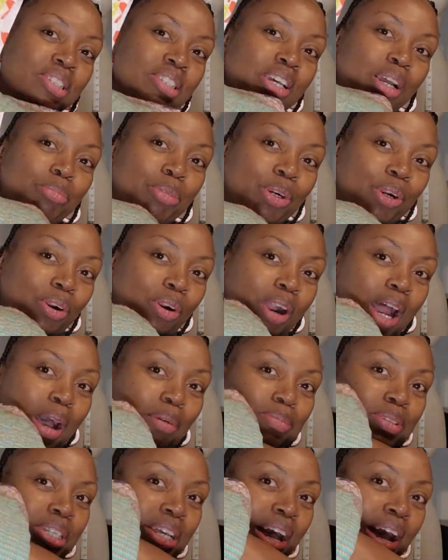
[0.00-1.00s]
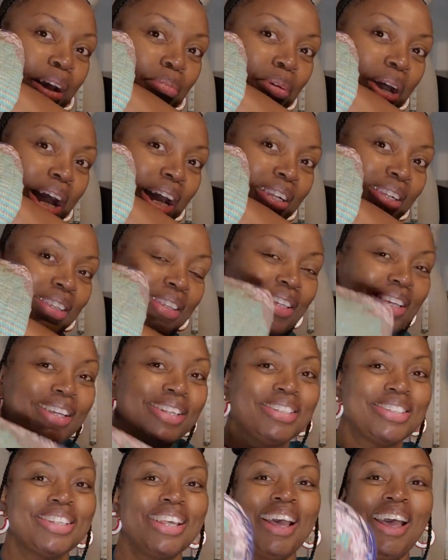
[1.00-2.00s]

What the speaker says: summer crop top out of this.